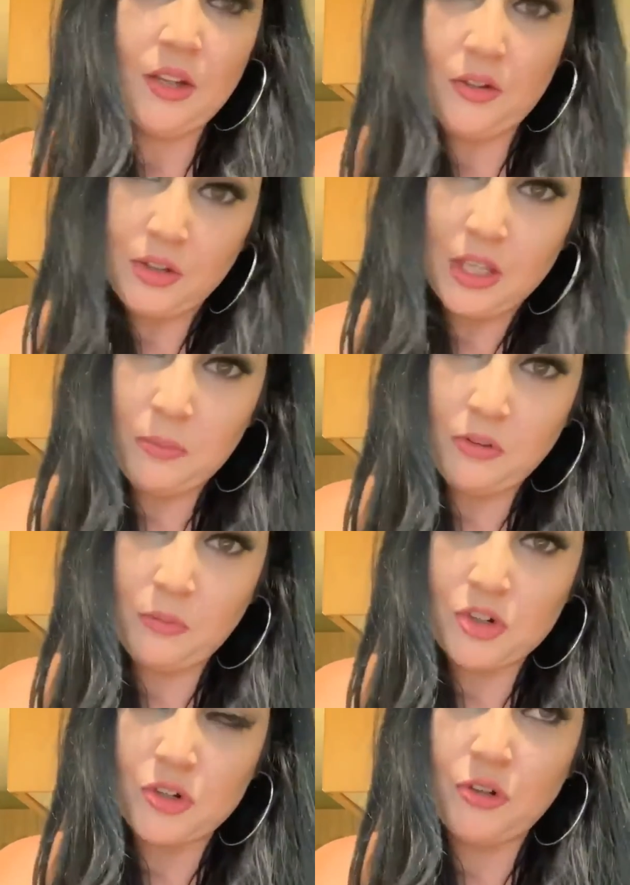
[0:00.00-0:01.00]
You can keep
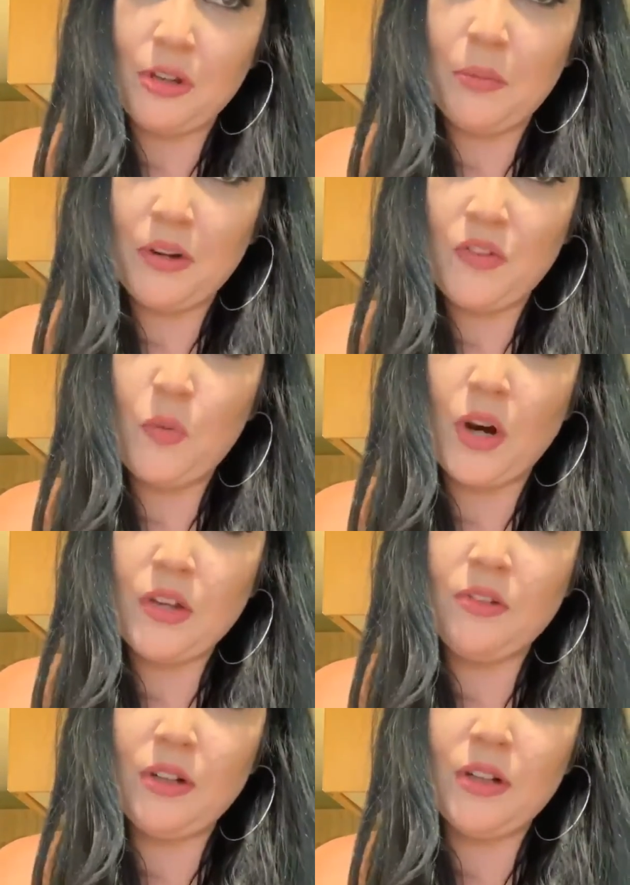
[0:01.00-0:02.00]
using what you're using, but if you want
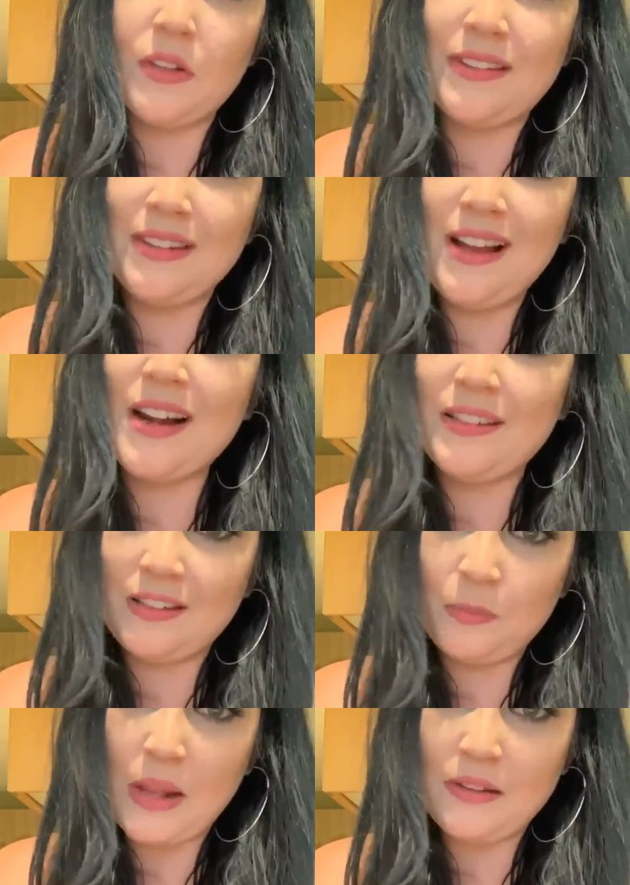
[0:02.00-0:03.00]
to use a clear that's not as
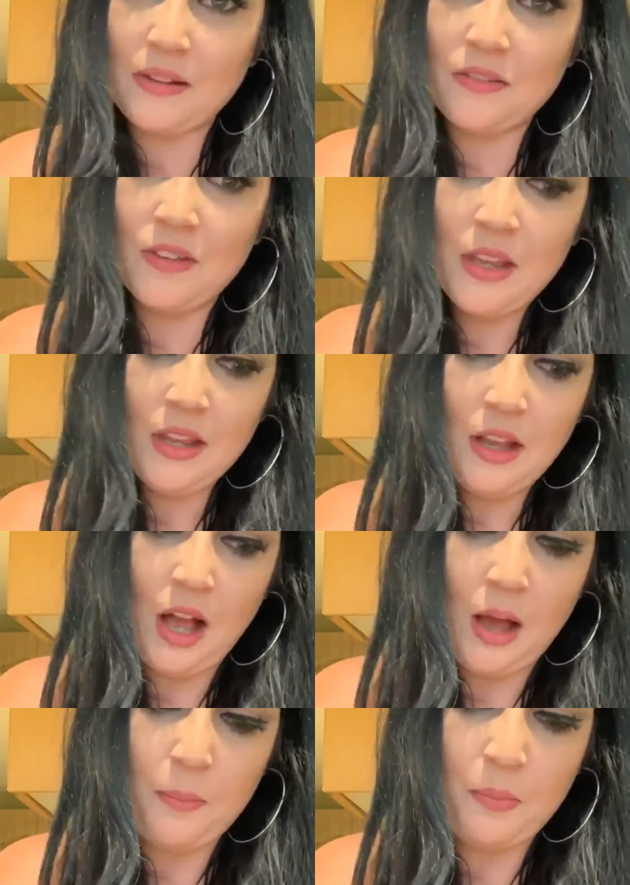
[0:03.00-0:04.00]
expensive,
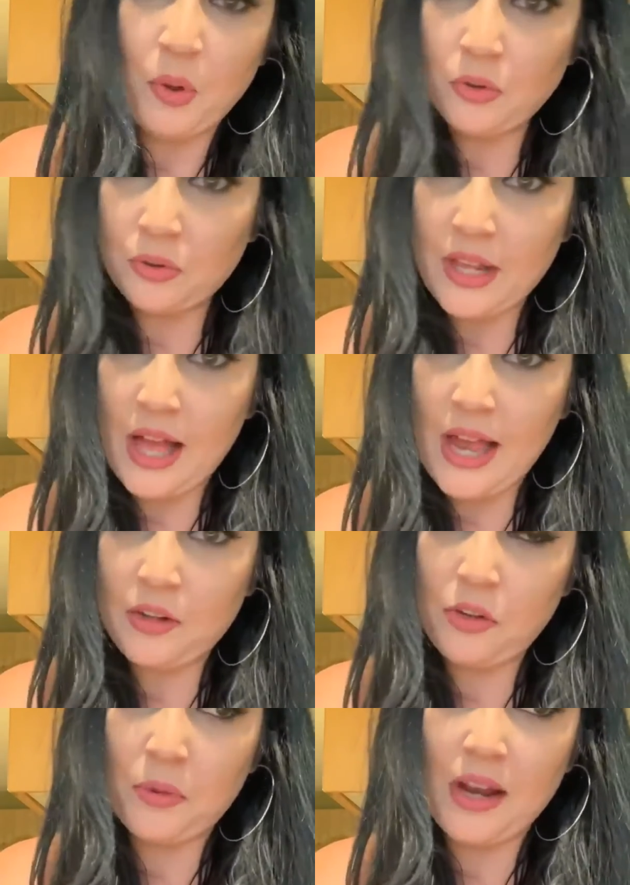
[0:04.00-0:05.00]
builds really
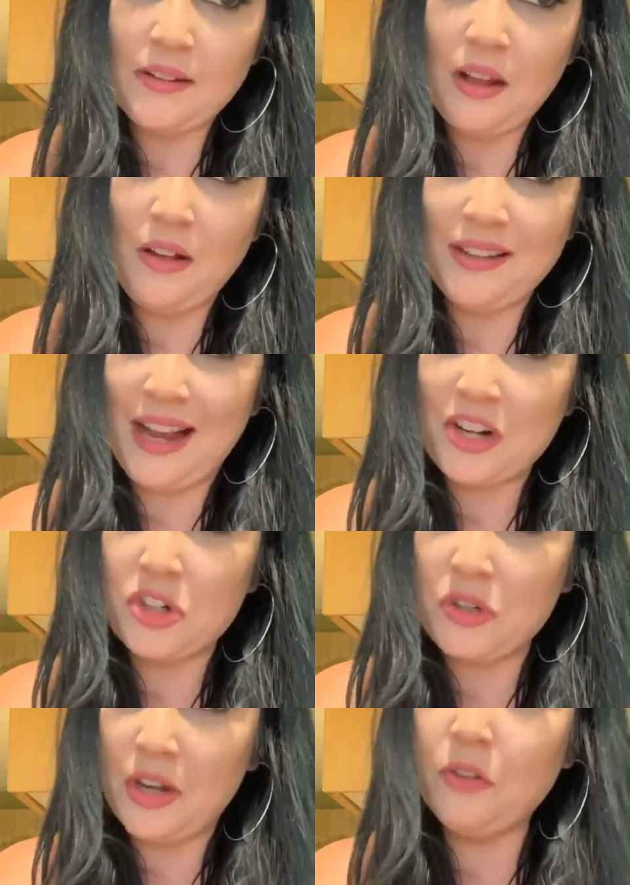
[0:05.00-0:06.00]
high, super high solids, and
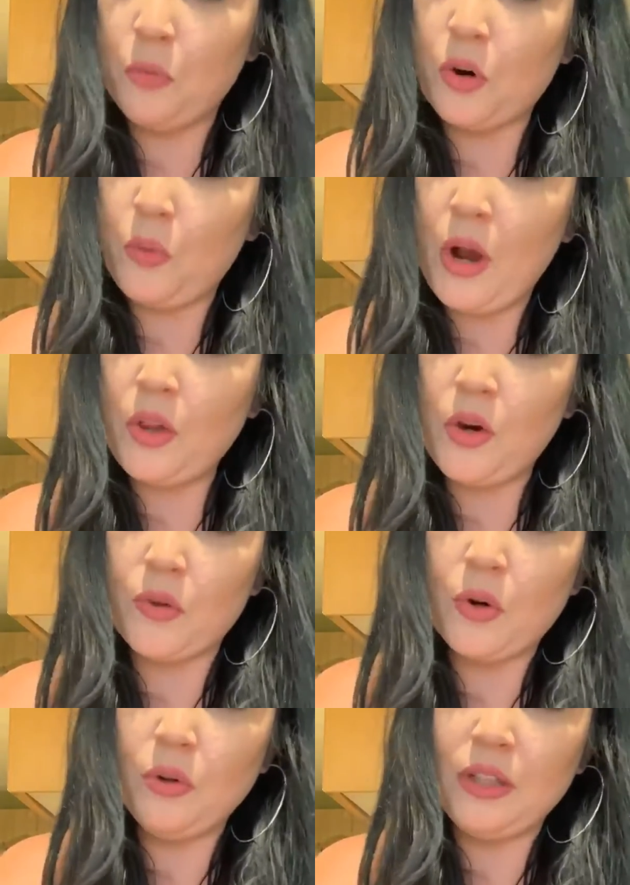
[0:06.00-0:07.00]
actually does work well
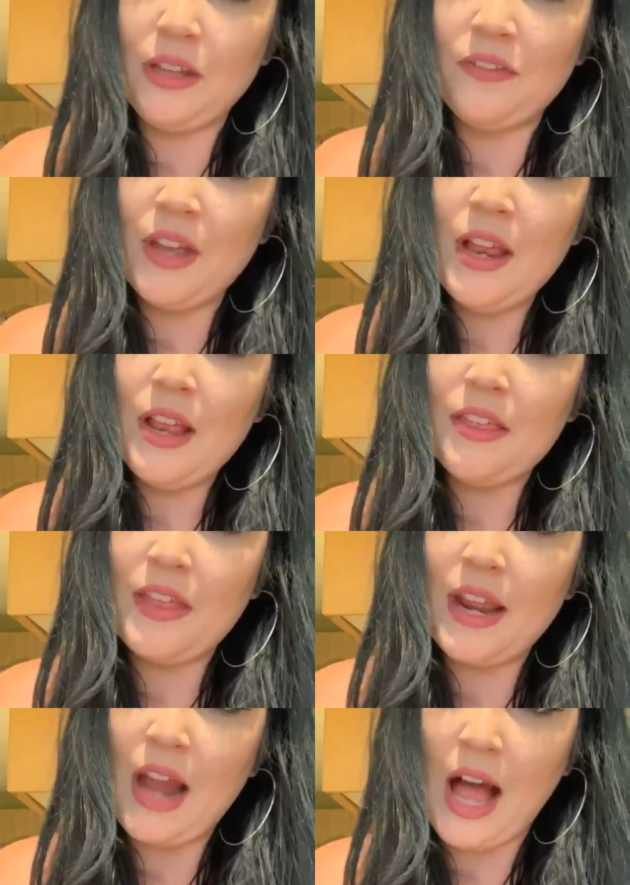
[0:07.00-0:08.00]
over gold leaf,
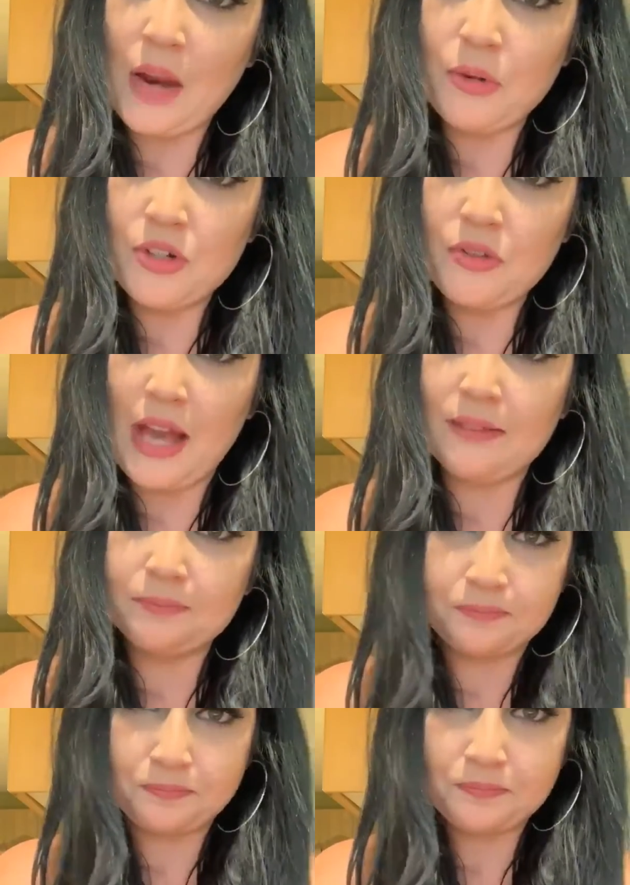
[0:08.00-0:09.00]
then I would do that.
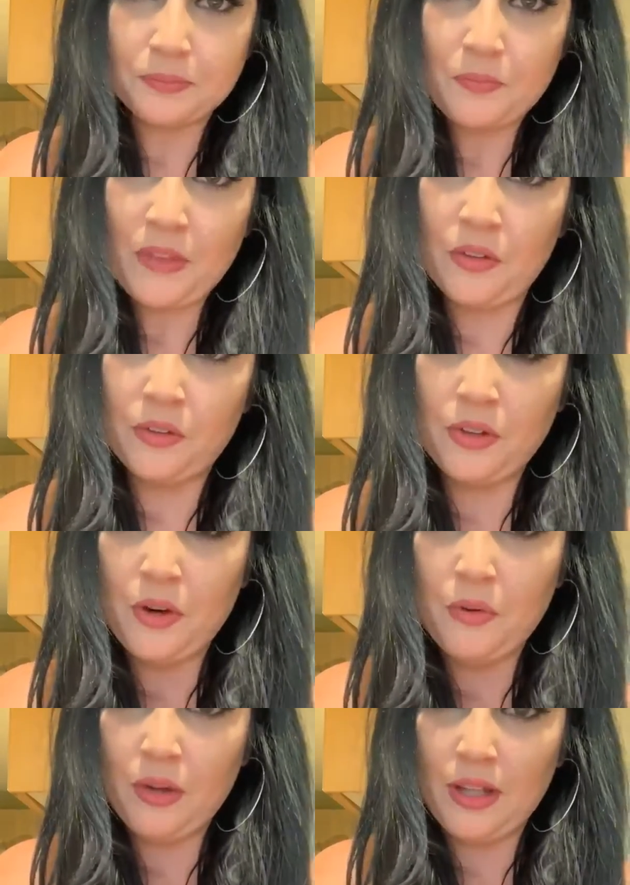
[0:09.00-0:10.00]

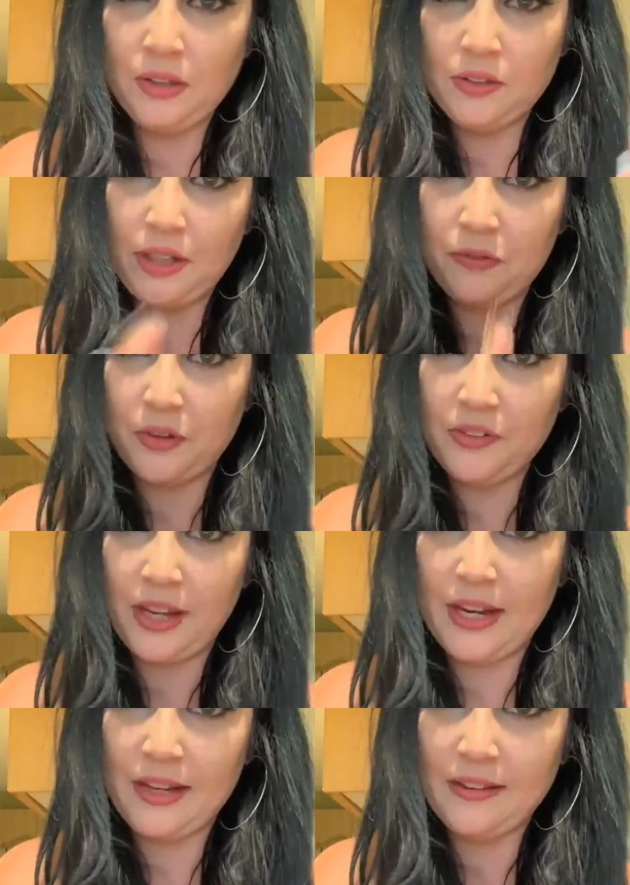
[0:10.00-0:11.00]
So it looks like for a
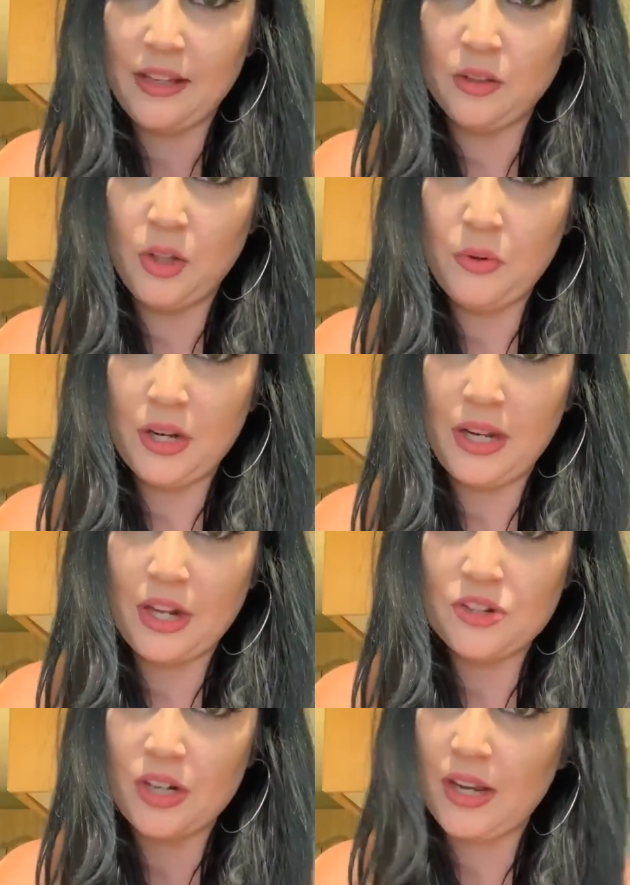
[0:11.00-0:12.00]
second it said low
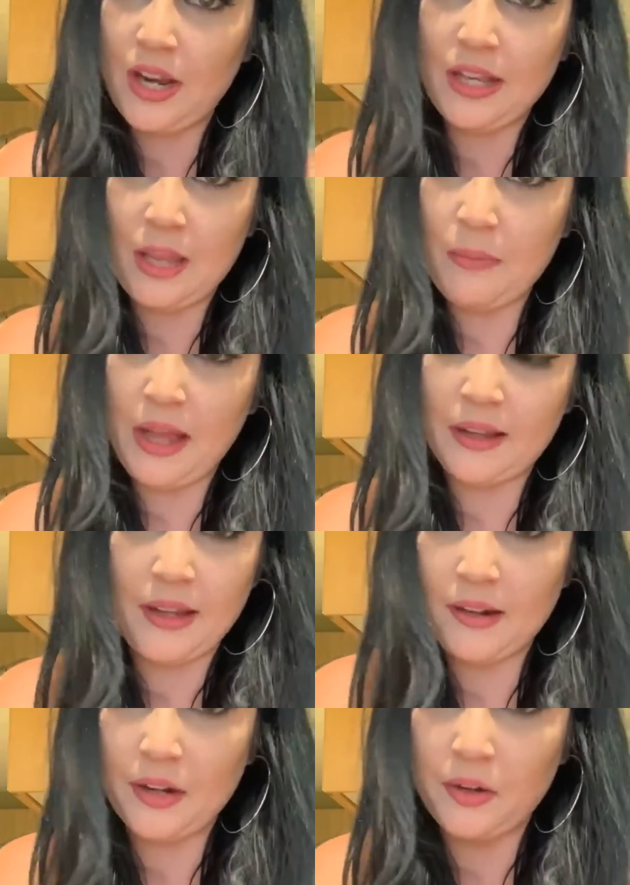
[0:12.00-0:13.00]
connection and then it came back
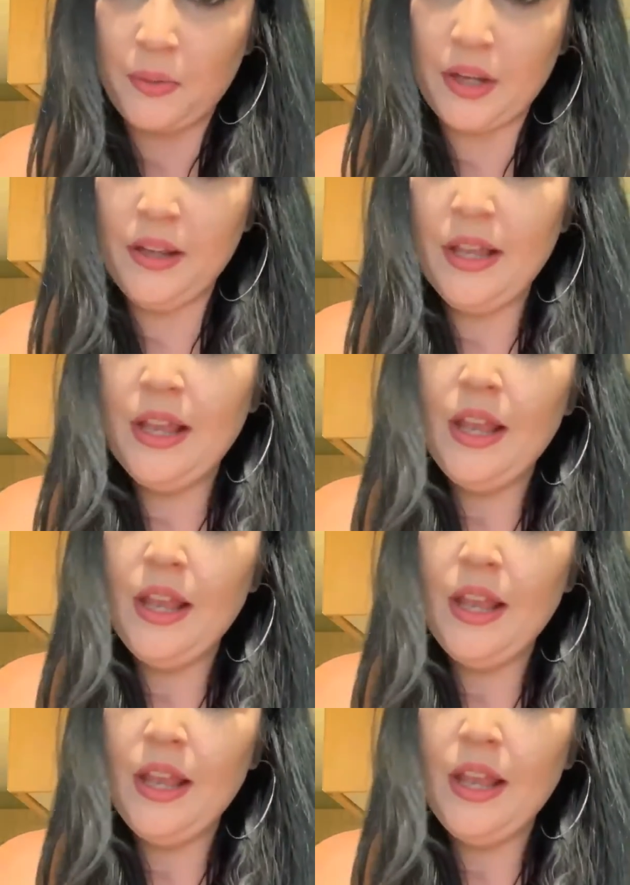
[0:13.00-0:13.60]
again. I don't know why.